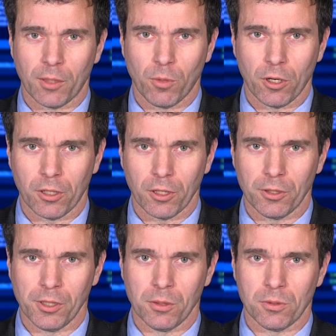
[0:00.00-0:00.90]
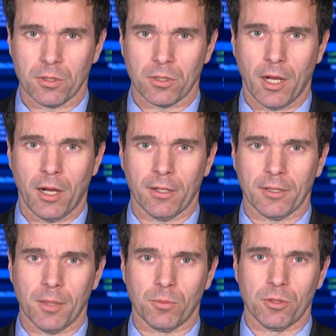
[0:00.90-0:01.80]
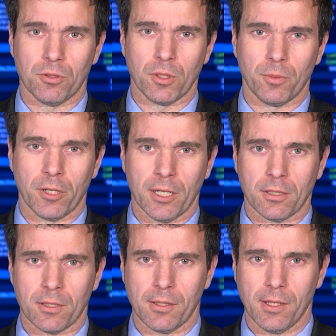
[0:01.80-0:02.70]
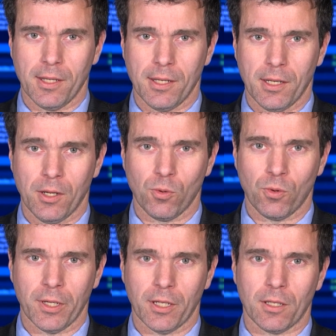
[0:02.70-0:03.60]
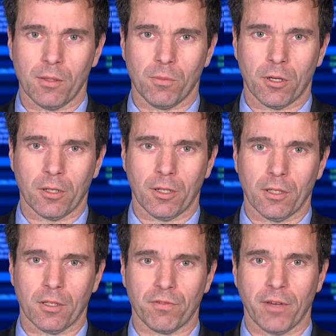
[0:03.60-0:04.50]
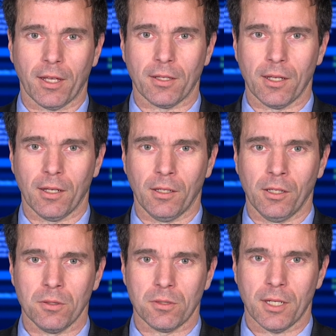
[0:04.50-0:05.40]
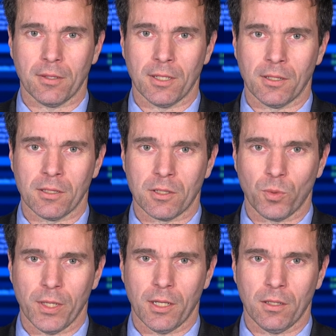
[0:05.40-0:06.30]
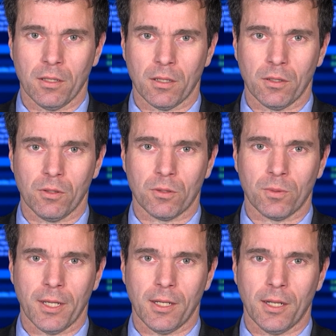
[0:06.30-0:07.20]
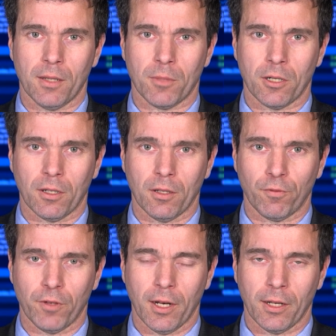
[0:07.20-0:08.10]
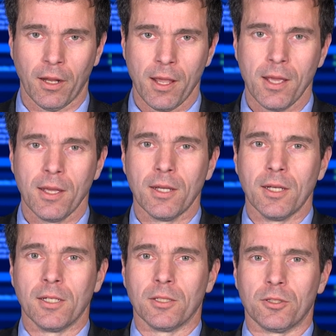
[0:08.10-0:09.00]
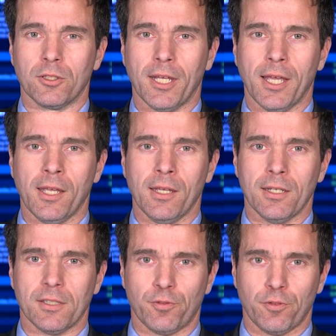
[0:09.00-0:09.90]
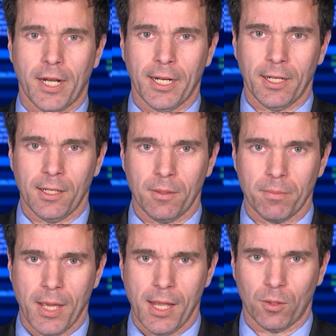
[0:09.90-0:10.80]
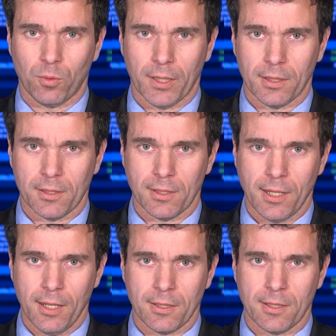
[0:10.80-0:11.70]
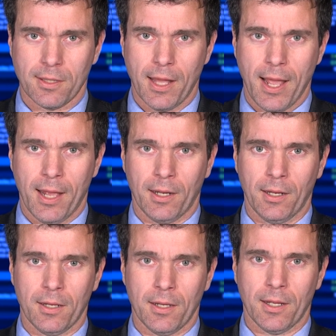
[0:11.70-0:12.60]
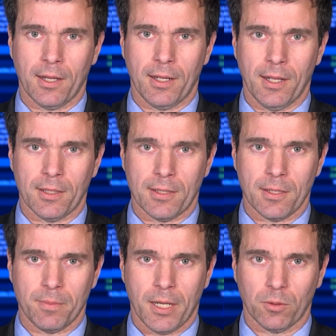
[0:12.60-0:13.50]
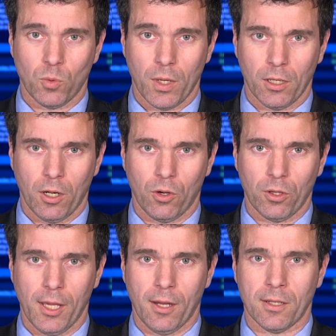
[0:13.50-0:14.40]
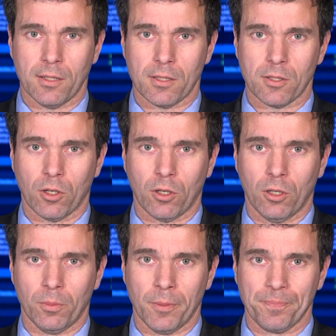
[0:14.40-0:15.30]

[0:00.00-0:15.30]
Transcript: Market News, our attempt to summarize the Nordic market affecting news here in Sweden, Norway, Denmark and Finland. Today is Friday, May 26th, and it's about 1 o'clock here in Stockholm.